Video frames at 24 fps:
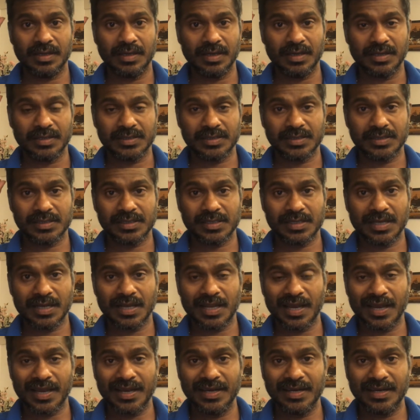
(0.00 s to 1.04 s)
a
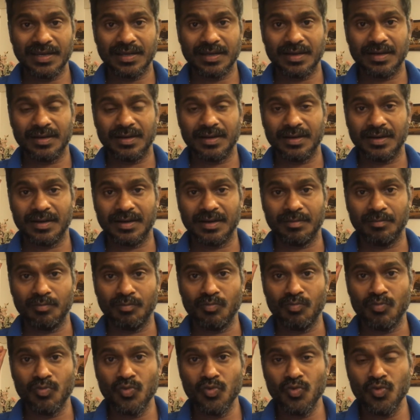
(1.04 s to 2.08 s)
slight uh,
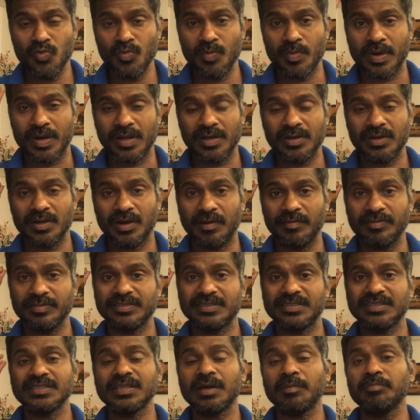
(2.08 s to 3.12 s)
movement of
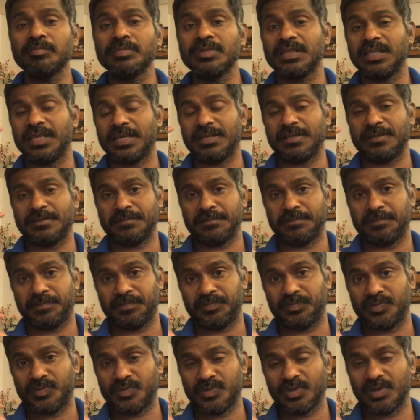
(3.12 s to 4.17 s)
something
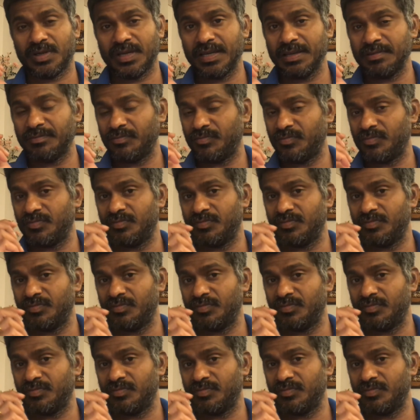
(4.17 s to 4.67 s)
okay